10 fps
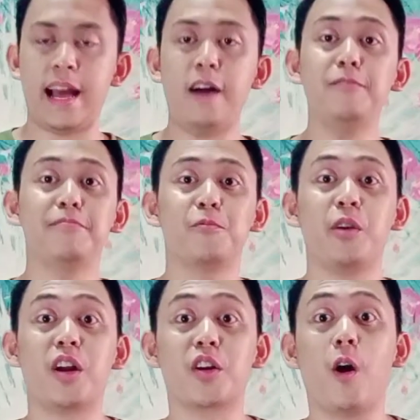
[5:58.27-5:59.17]
Now,
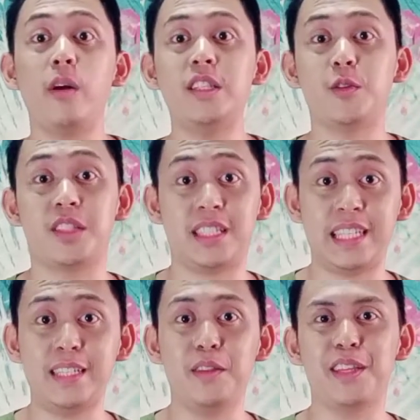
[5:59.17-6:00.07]
we are going to
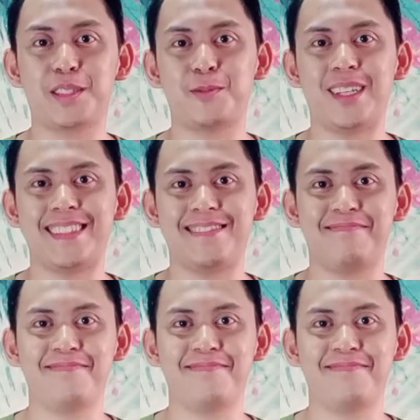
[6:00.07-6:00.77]
seal this one.